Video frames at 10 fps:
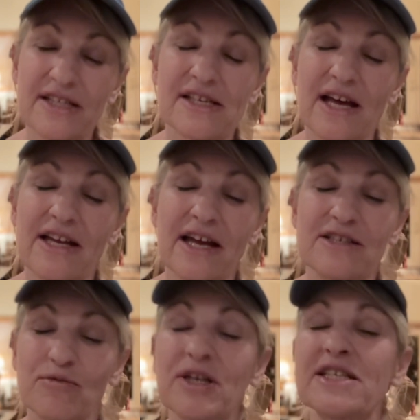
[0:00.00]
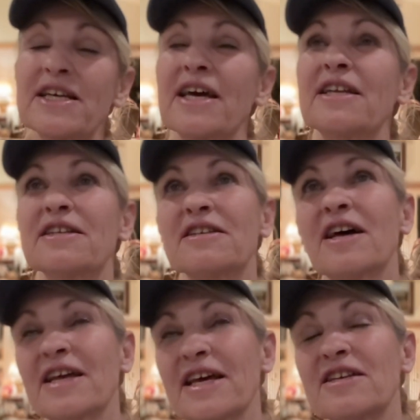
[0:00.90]
I wanted to
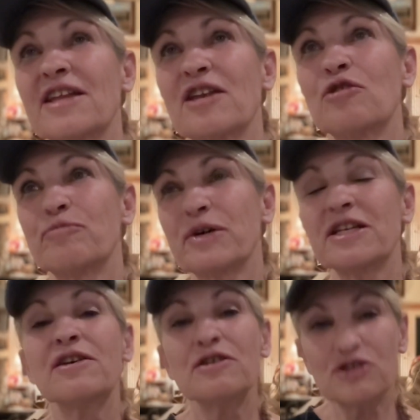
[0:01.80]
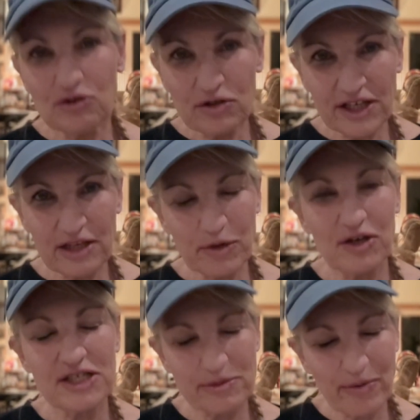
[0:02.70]
not end on that note, but do look in the mirror
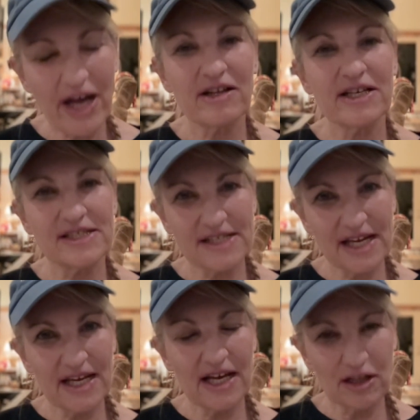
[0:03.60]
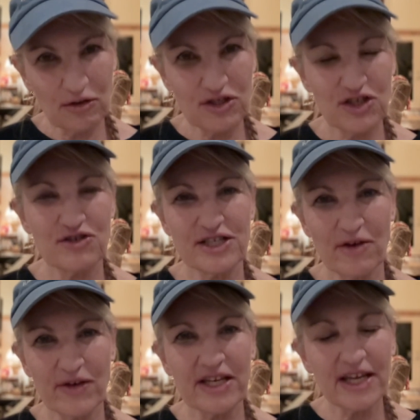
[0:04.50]
and smile and say hello to
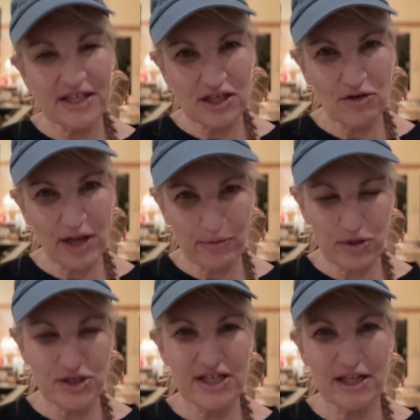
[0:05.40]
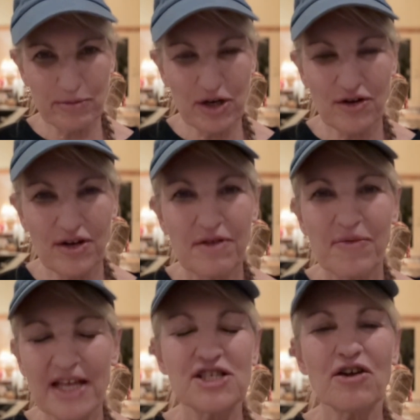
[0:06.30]
yourself and get to know that person in the mirror
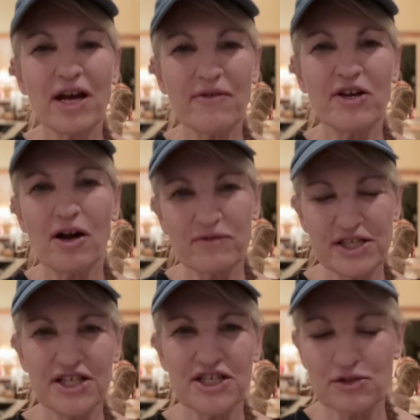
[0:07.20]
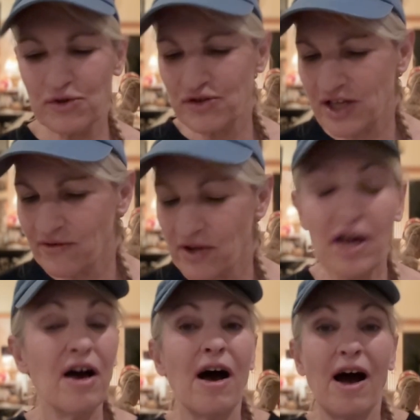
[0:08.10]
and start having conversations with yourself.
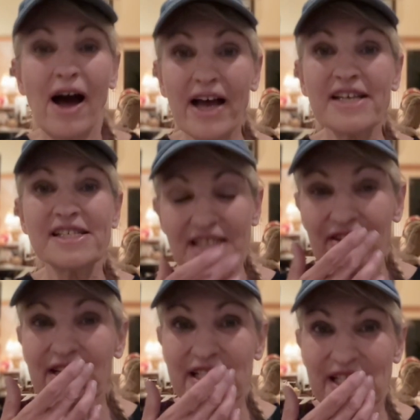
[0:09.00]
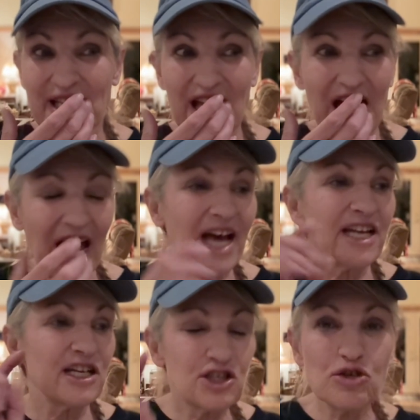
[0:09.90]
I seriously
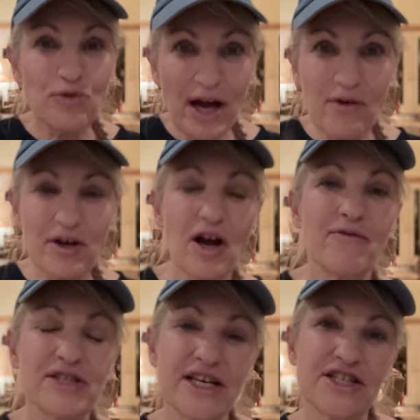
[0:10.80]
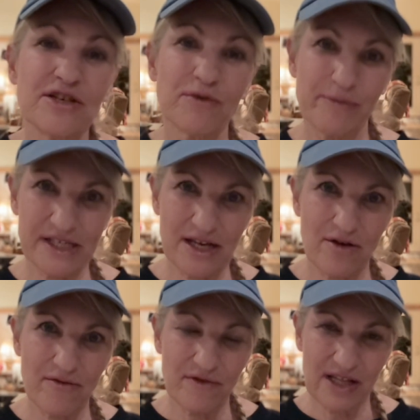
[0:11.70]
had a 2-hour conversation with
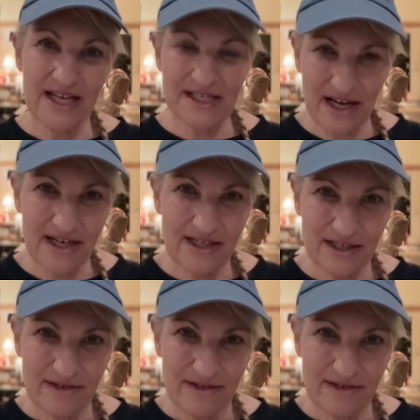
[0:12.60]
myself last night.